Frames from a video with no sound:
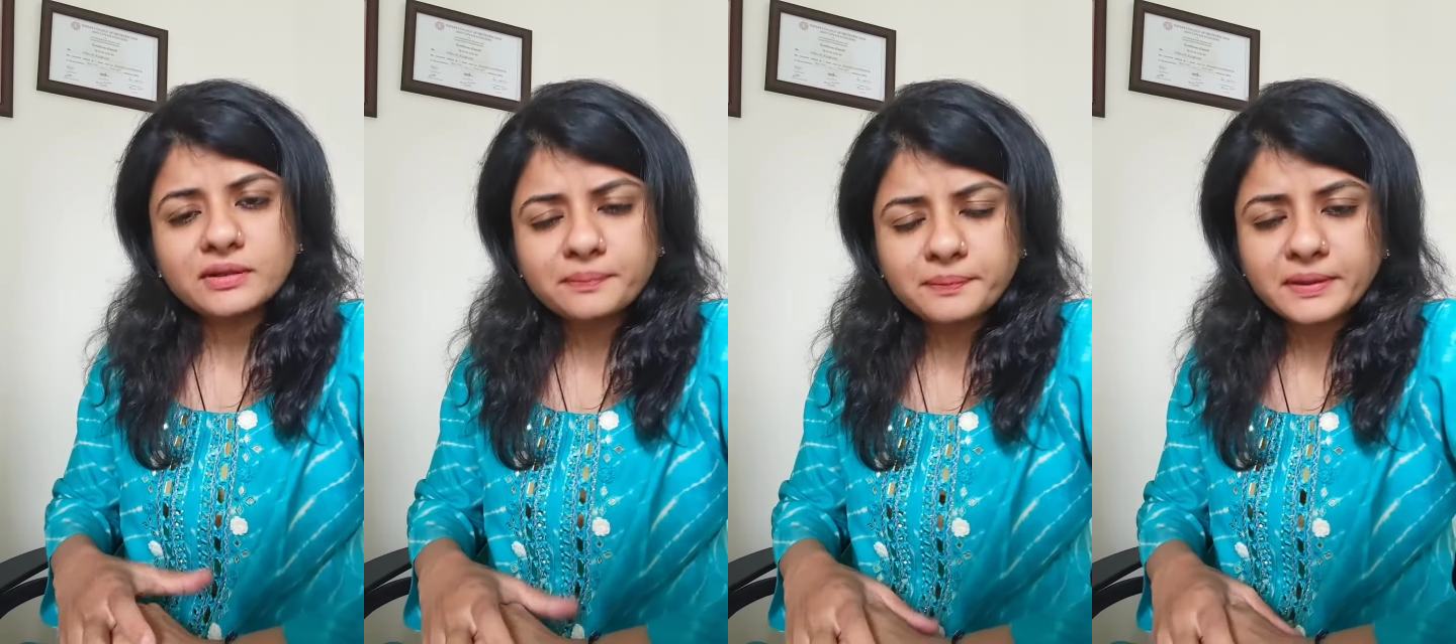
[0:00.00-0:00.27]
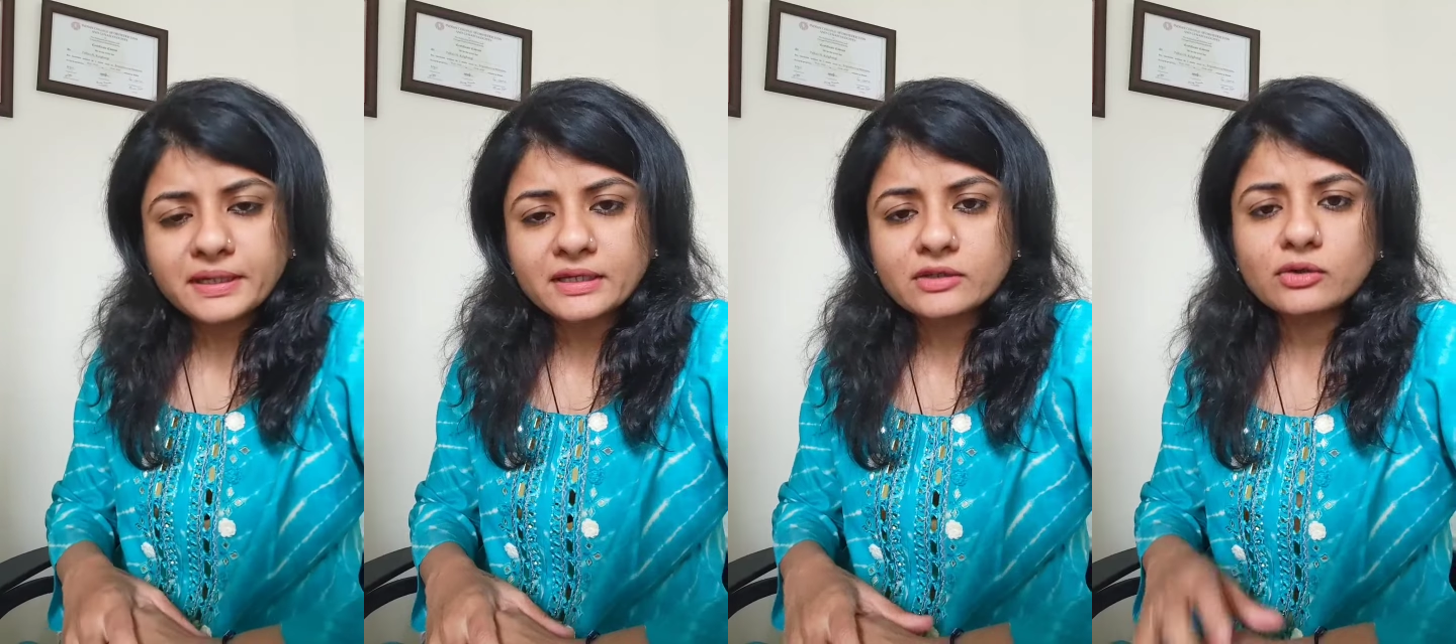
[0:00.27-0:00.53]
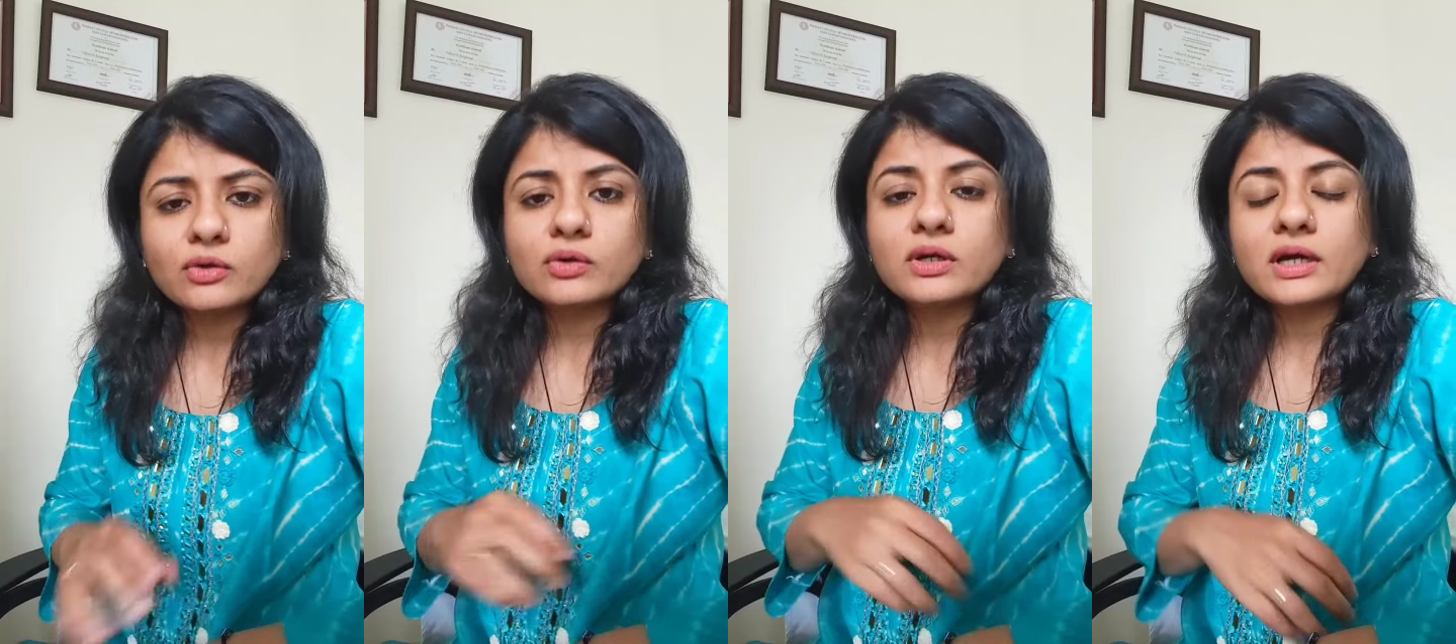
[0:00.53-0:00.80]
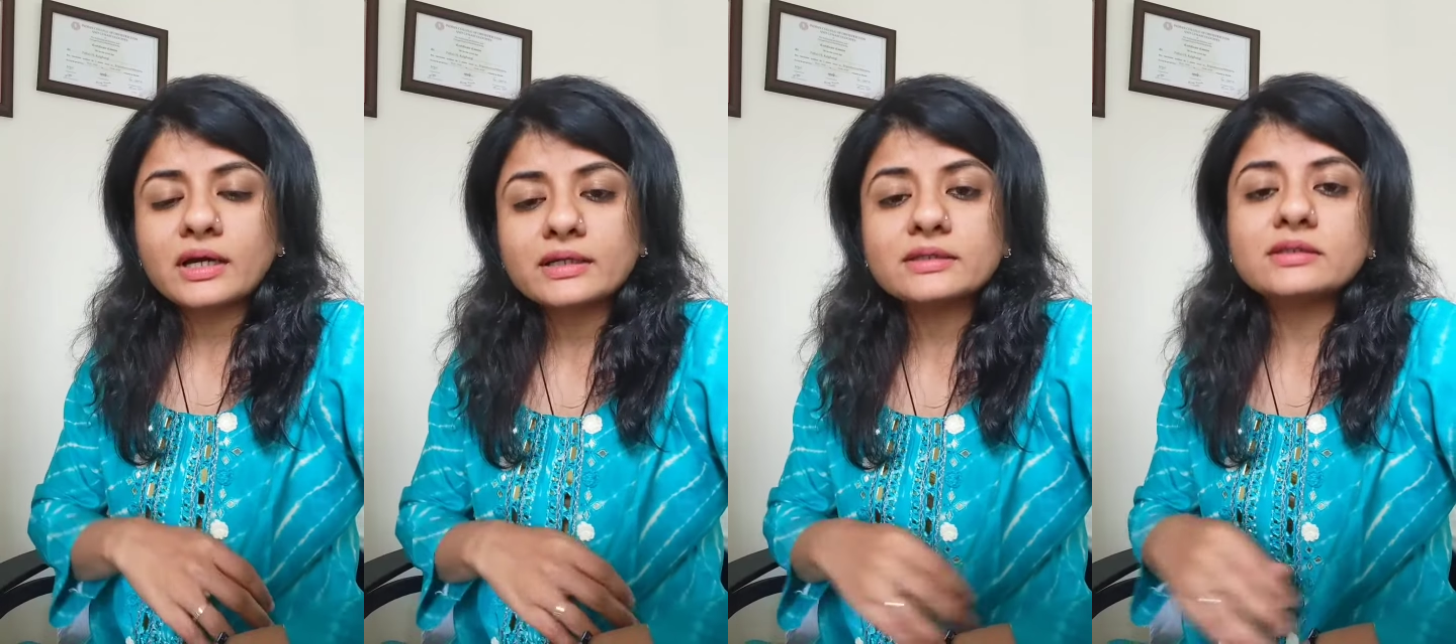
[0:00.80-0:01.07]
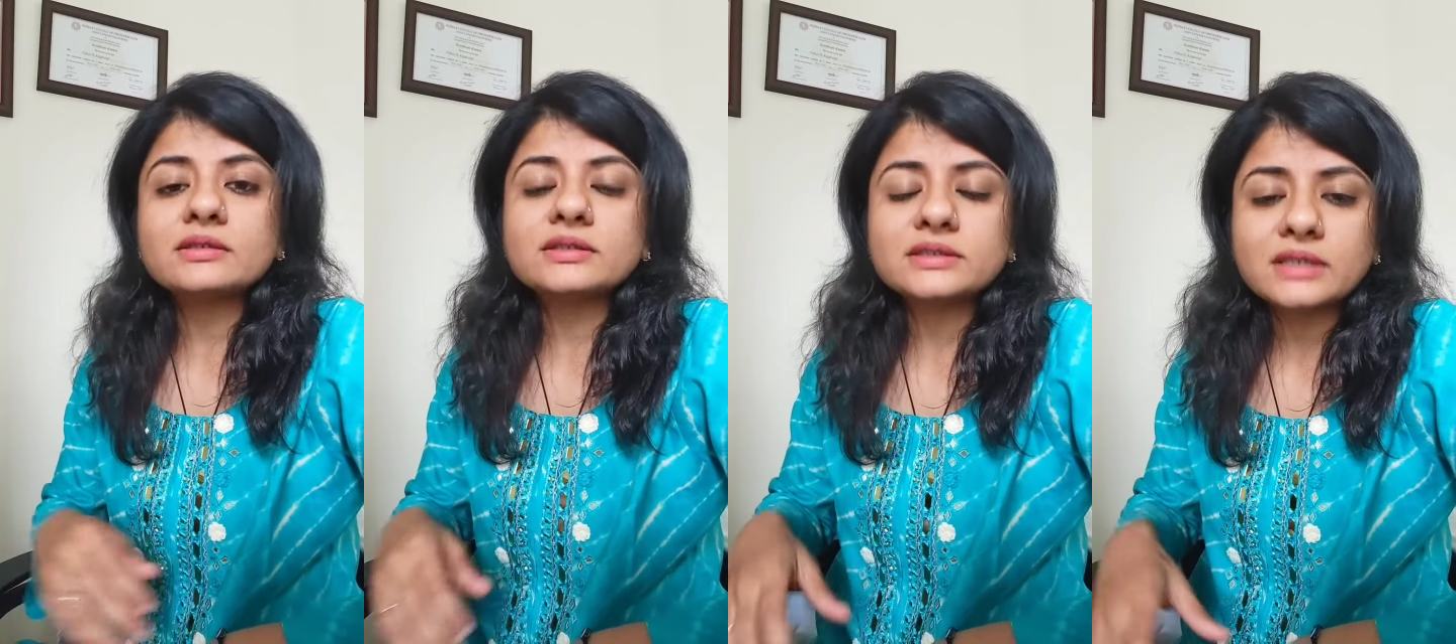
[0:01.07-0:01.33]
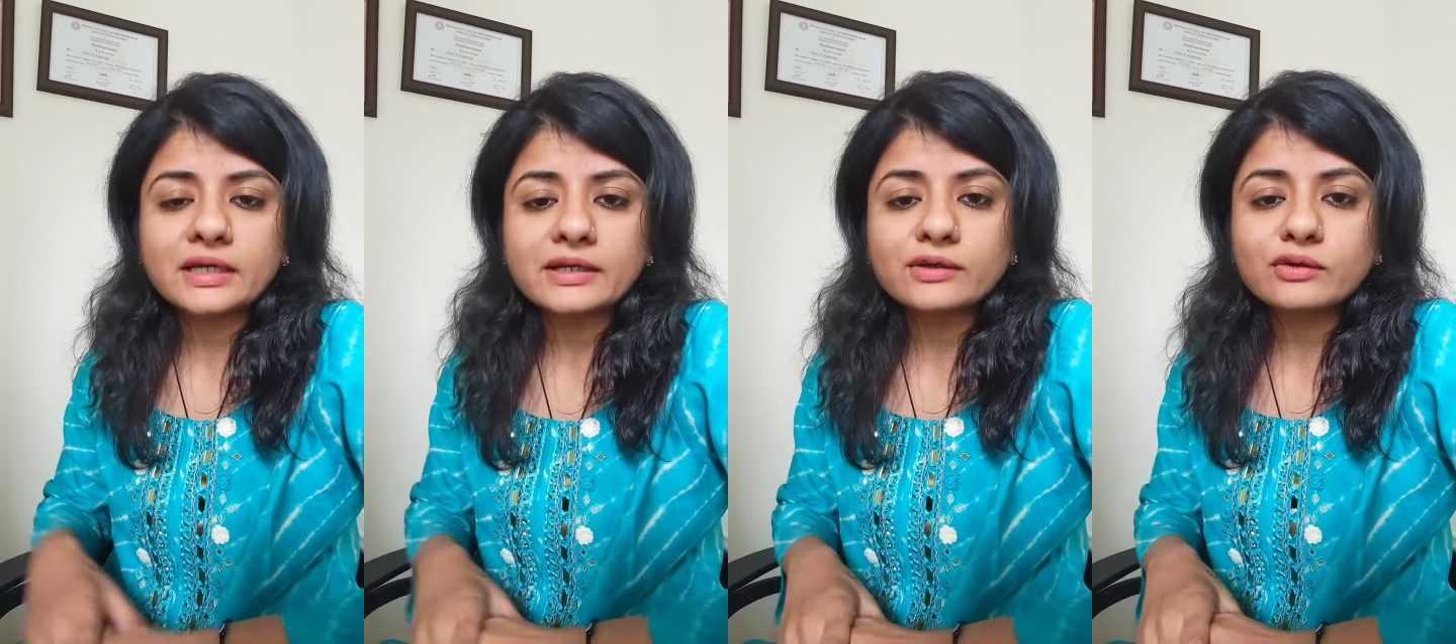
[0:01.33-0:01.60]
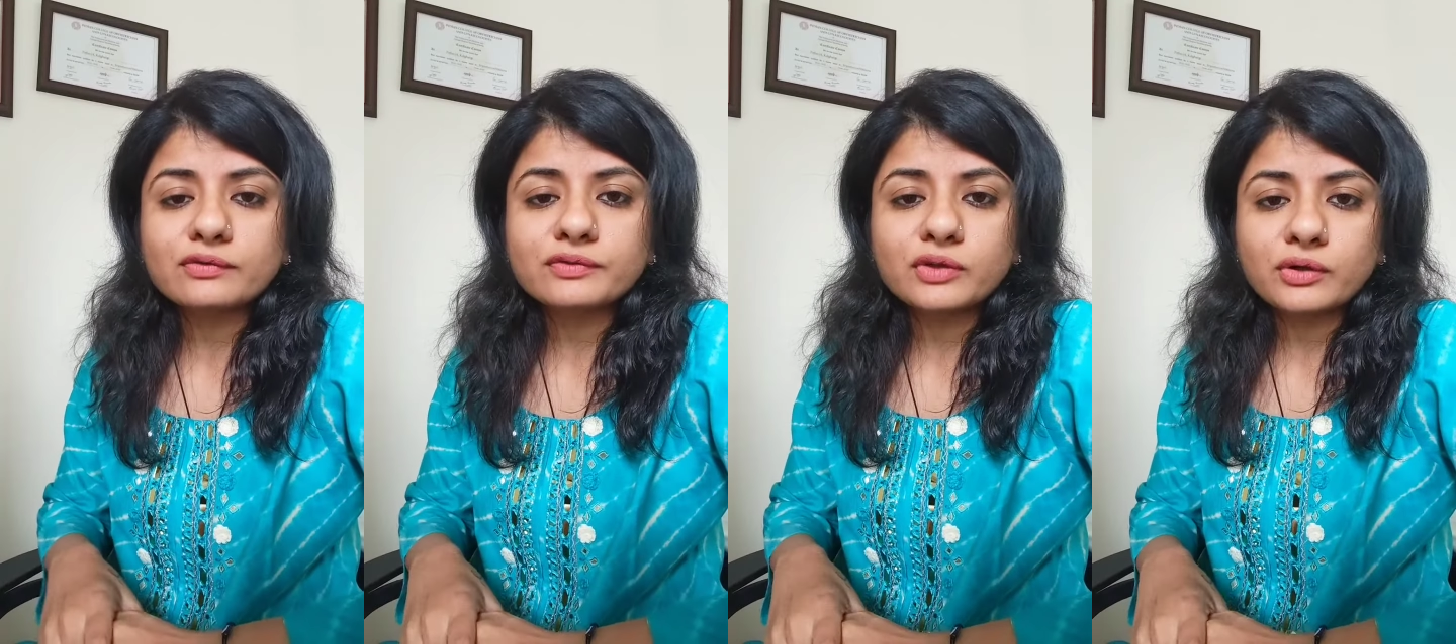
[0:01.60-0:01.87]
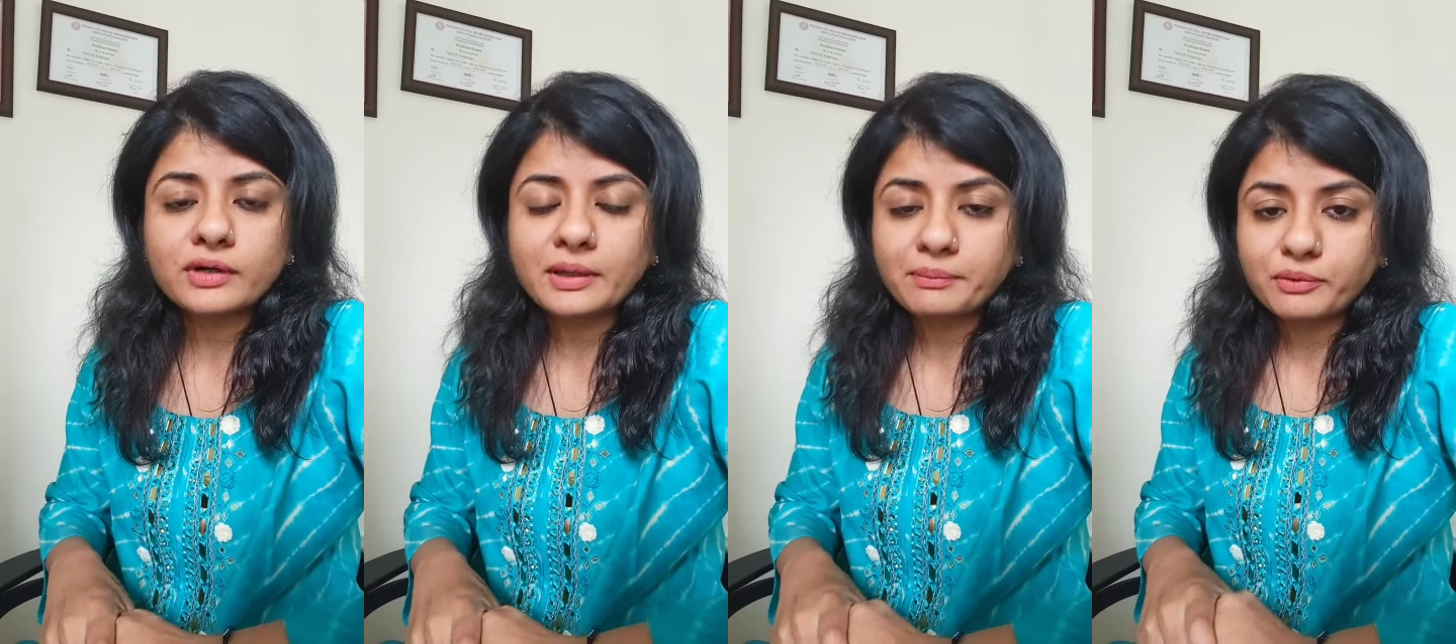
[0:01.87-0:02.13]
pain on either side of
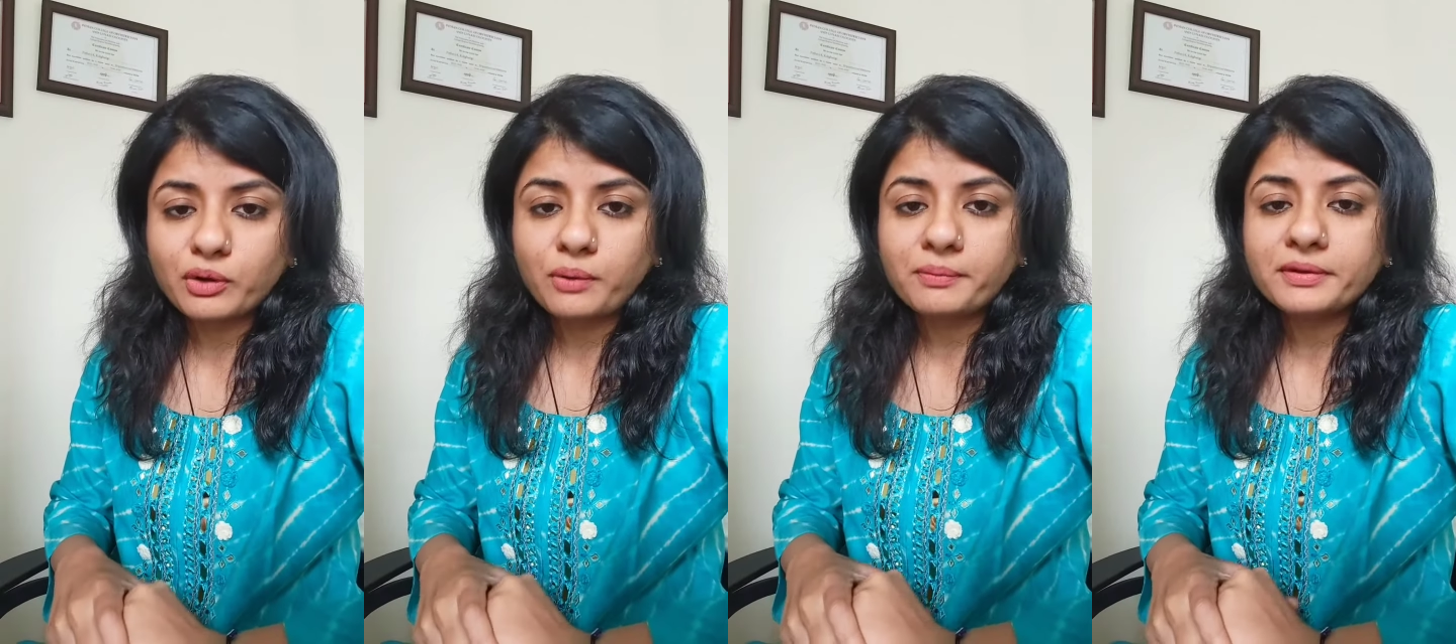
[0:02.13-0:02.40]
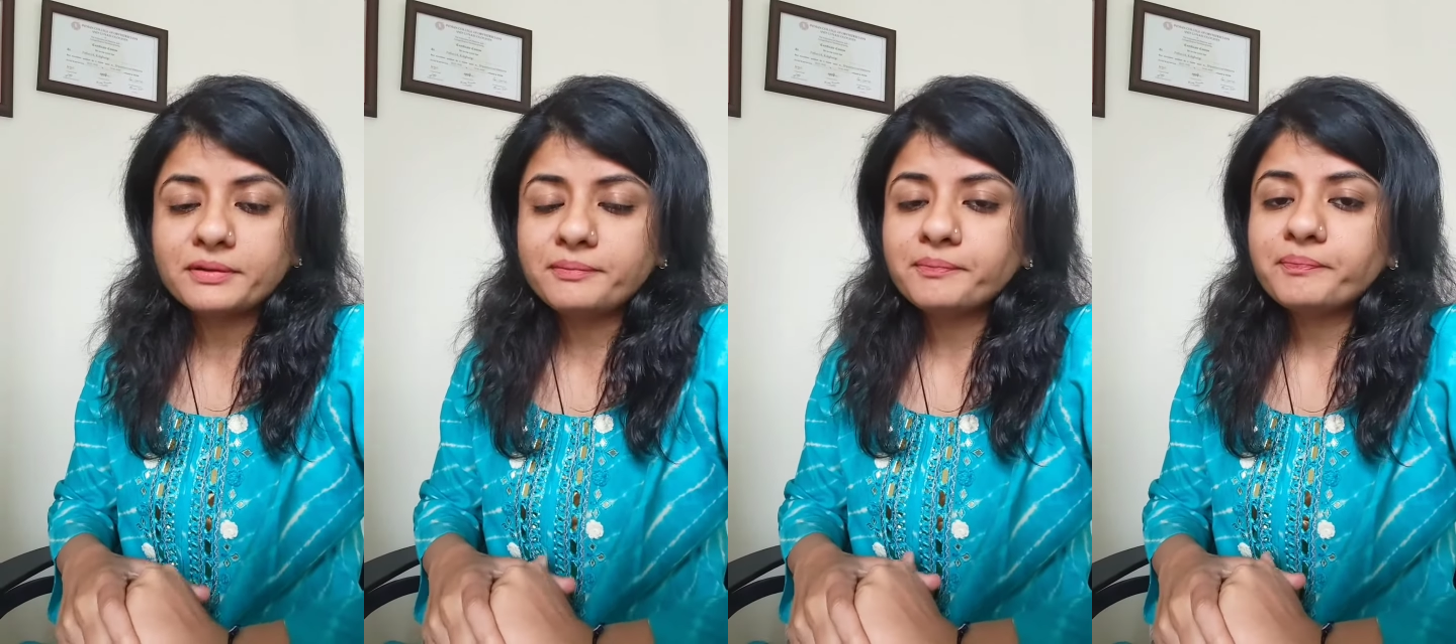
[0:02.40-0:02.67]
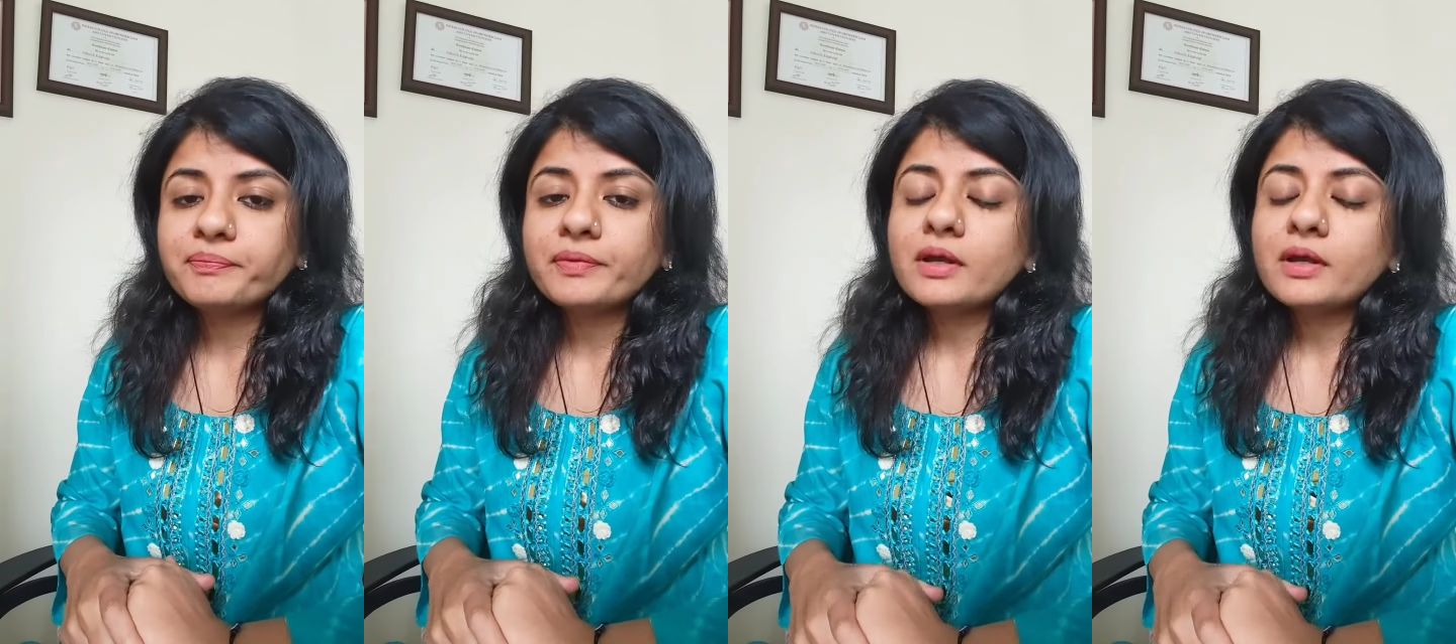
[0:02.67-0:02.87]
your abdomen